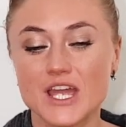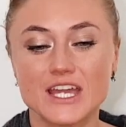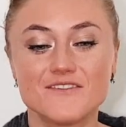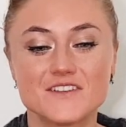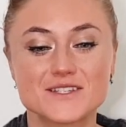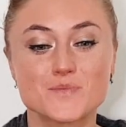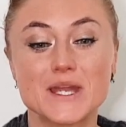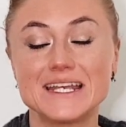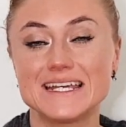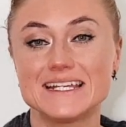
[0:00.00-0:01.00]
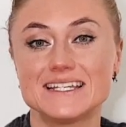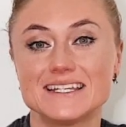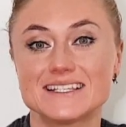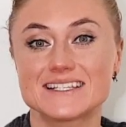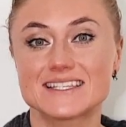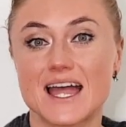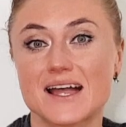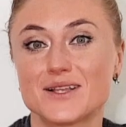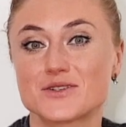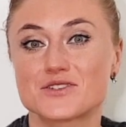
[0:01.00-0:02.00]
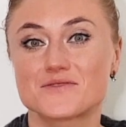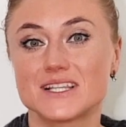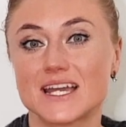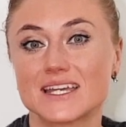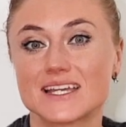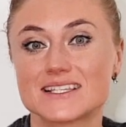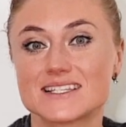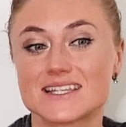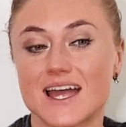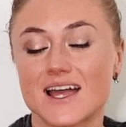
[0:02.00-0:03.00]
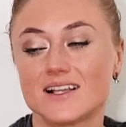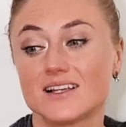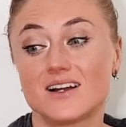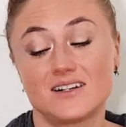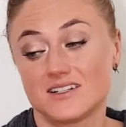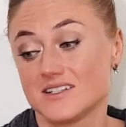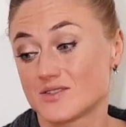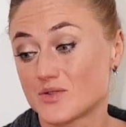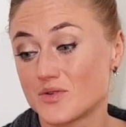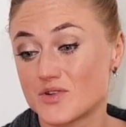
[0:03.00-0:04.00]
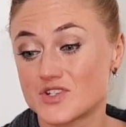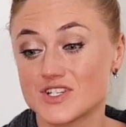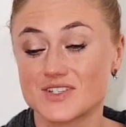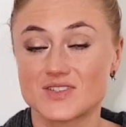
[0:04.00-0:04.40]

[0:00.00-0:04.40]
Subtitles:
If it's made Indian style or Sri Lankan style, oh, it's gorgeous.